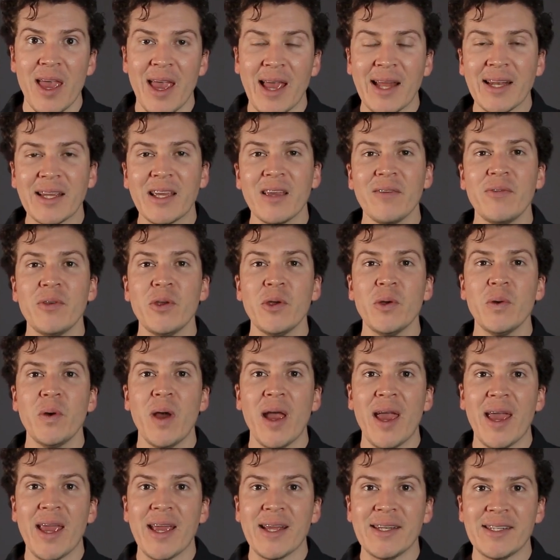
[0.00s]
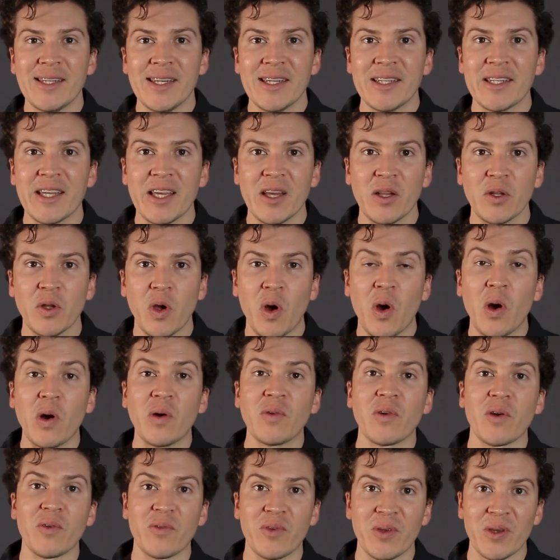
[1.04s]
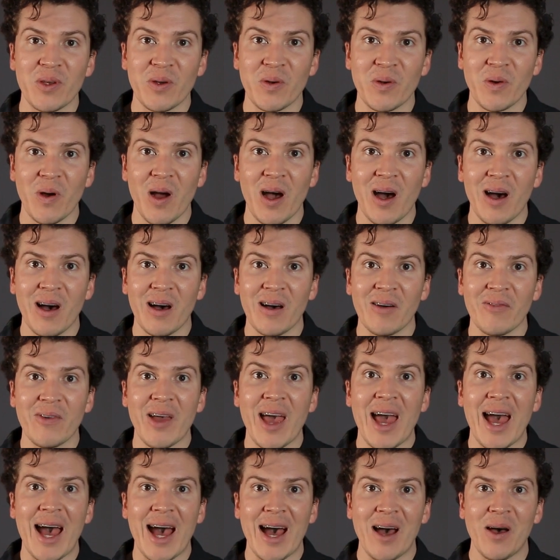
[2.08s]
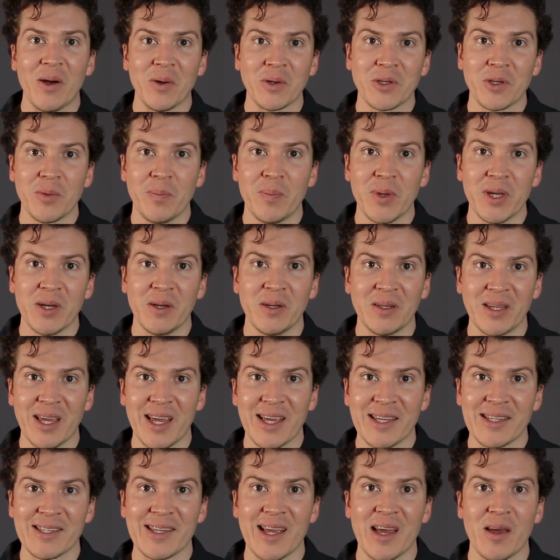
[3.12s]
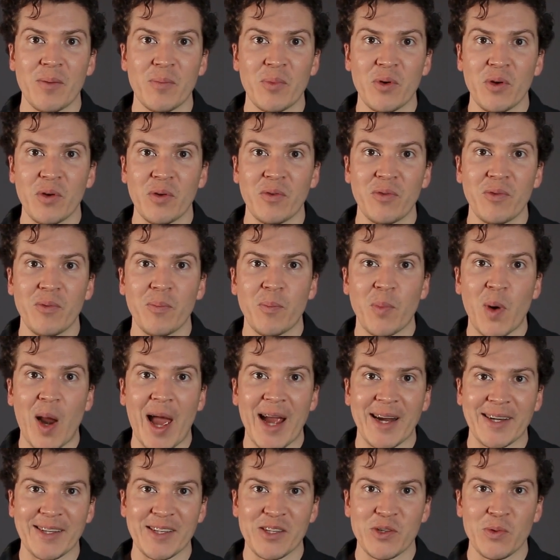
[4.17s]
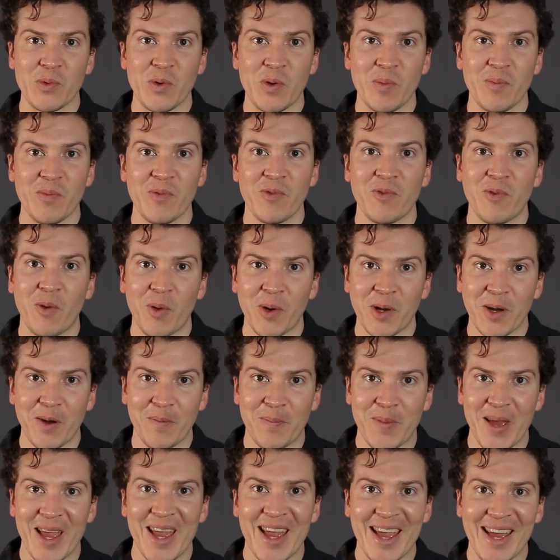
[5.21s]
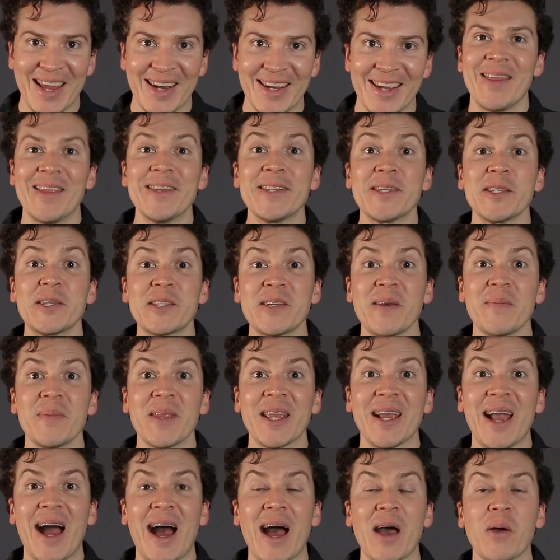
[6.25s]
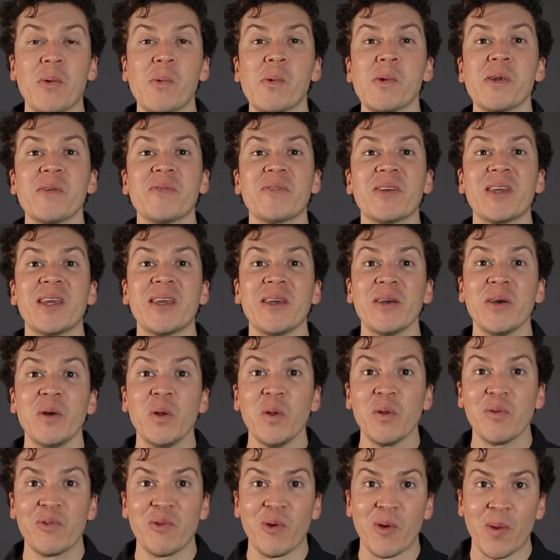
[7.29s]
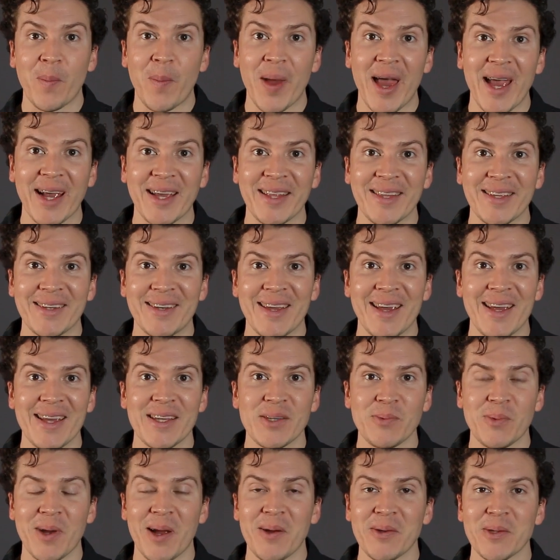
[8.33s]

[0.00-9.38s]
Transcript: and give you a detailed overview of how to build a soundproof practice room for your band. This is something I would have killed for back in the days when I